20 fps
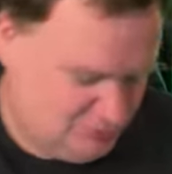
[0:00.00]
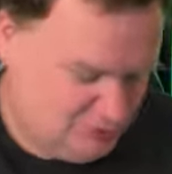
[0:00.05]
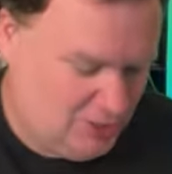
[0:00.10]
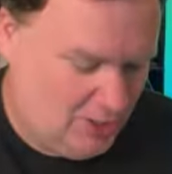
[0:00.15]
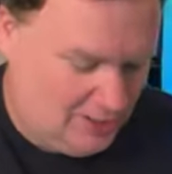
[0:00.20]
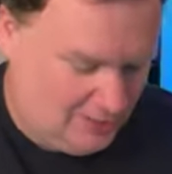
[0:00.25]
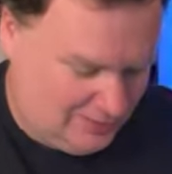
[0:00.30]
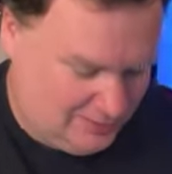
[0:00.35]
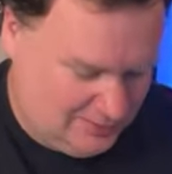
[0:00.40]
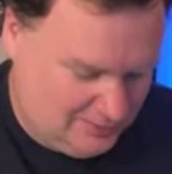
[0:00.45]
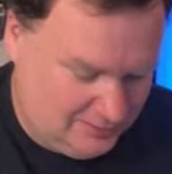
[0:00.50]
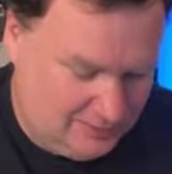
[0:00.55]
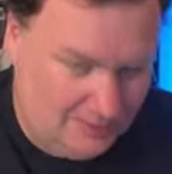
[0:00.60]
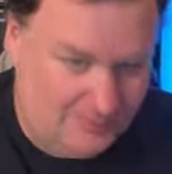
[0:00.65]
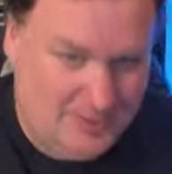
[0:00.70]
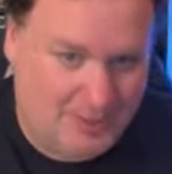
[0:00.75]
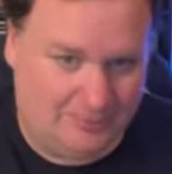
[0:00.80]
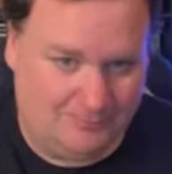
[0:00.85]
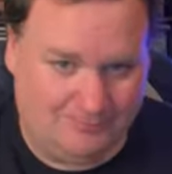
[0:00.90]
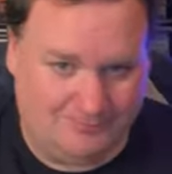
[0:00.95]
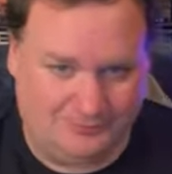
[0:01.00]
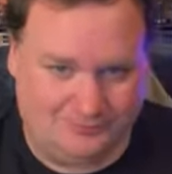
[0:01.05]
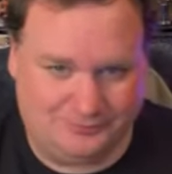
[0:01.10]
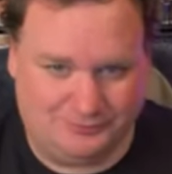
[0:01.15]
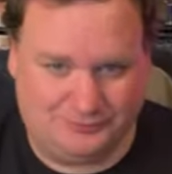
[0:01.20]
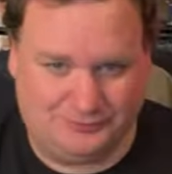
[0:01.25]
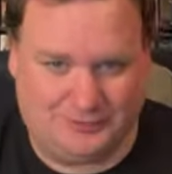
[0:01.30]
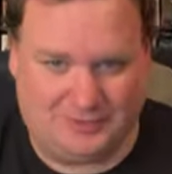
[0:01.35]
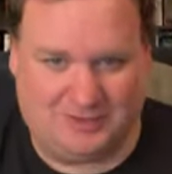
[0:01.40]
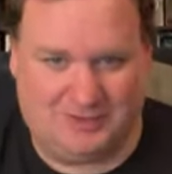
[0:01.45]
Charlie. Come here.
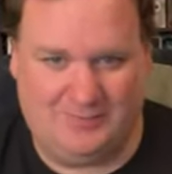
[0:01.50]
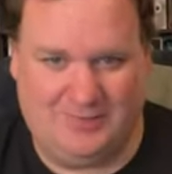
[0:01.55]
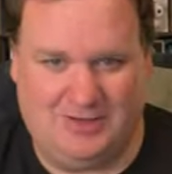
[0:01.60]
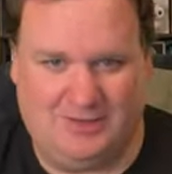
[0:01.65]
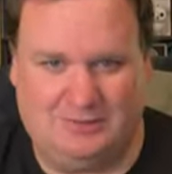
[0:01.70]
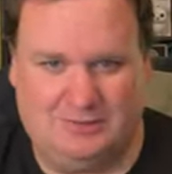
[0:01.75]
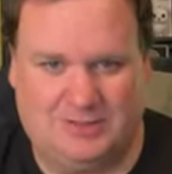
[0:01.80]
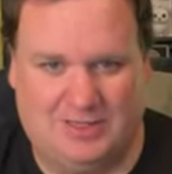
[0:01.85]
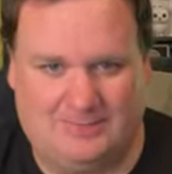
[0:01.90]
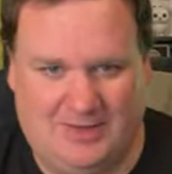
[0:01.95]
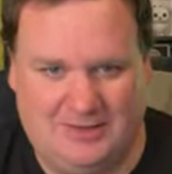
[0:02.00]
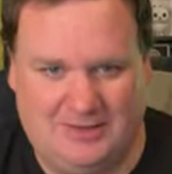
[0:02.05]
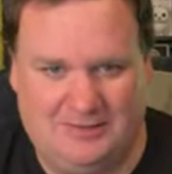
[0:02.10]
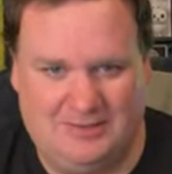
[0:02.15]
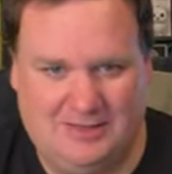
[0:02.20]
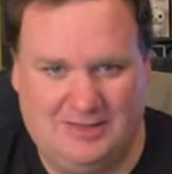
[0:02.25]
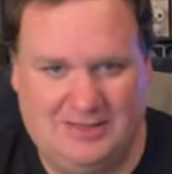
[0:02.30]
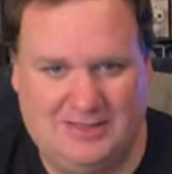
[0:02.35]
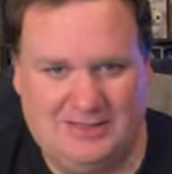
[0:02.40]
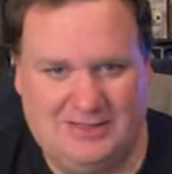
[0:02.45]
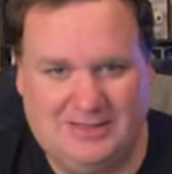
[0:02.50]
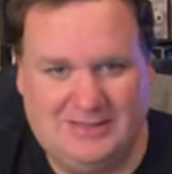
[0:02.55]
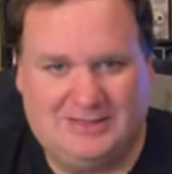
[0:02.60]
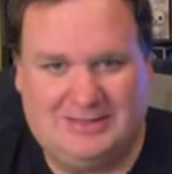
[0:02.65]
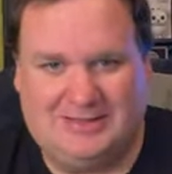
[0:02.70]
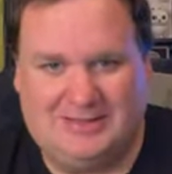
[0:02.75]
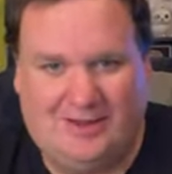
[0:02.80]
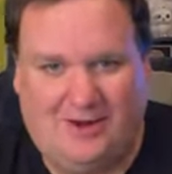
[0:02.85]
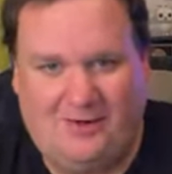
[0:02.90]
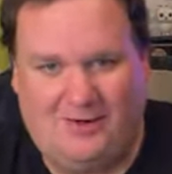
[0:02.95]
Come here. Come on.
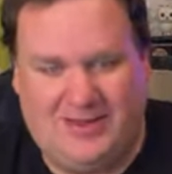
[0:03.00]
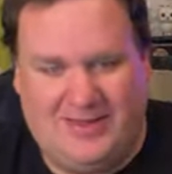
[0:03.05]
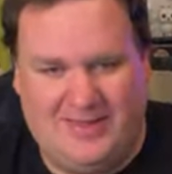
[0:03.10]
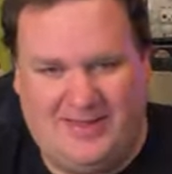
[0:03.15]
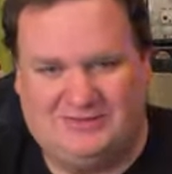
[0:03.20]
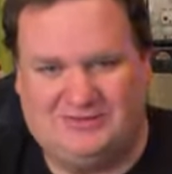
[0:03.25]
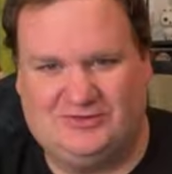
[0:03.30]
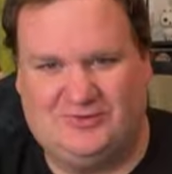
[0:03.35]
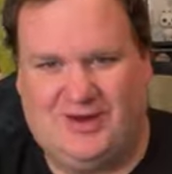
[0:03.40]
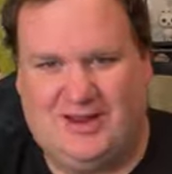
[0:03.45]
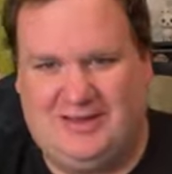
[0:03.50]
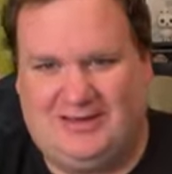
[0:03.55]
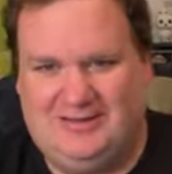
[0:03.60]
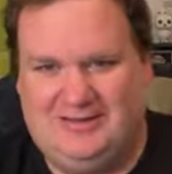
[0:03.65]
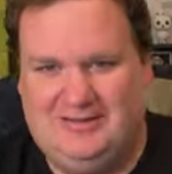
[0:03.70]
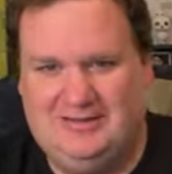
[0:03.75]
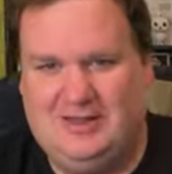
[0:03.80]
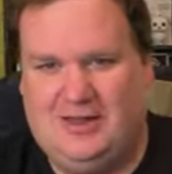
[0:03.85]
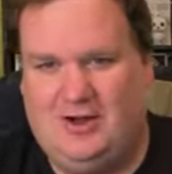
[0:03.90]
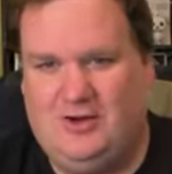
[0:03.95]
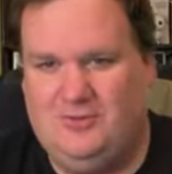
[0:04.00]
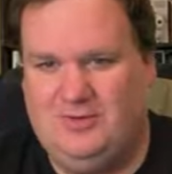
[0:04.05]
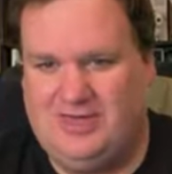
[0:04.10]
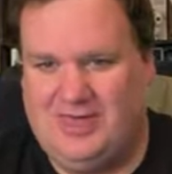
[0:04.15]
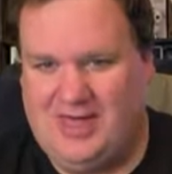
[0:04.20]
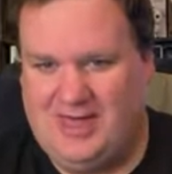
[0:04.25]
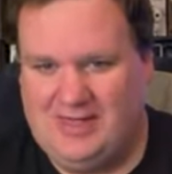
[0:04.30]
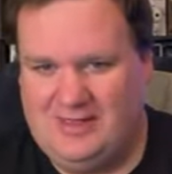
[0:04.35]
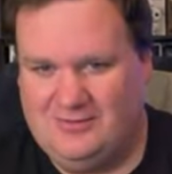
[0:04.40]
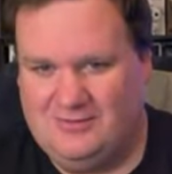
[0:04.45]
Okay, that's a Riley.
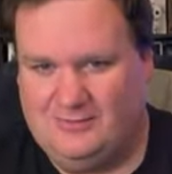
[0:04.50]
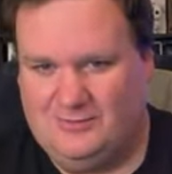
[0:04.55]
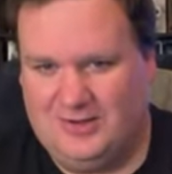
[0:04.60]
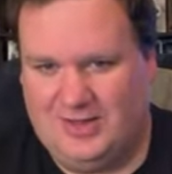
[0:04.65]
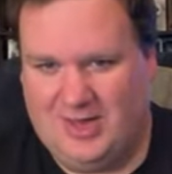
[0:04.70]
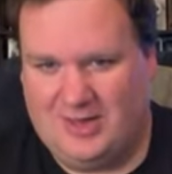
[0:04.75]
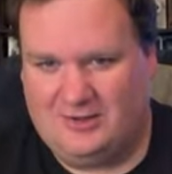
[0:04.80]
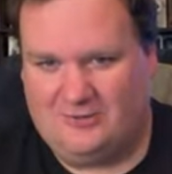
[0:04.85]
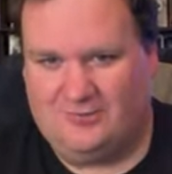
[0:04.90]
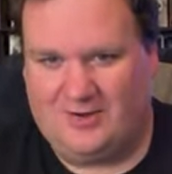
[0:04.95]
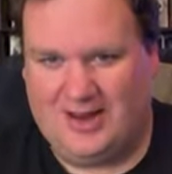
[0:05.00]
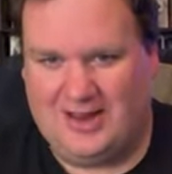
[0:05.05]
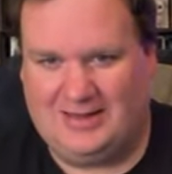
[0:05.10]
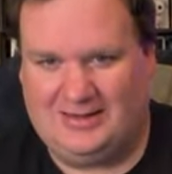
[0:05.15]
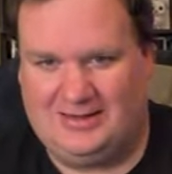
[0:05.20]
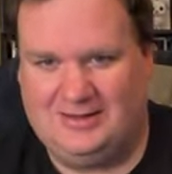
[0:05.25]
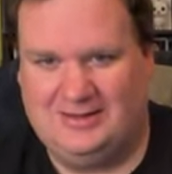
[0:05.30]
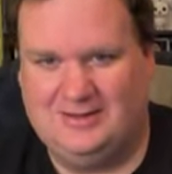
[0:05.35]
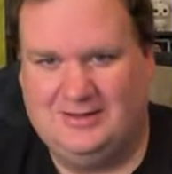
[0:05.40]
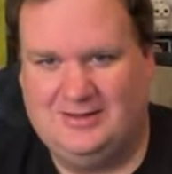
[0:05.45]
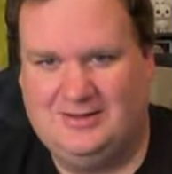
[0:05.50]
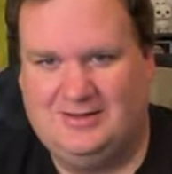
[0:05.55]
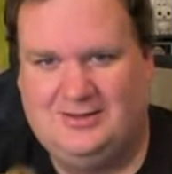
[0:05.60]
Okay, we got a Riley.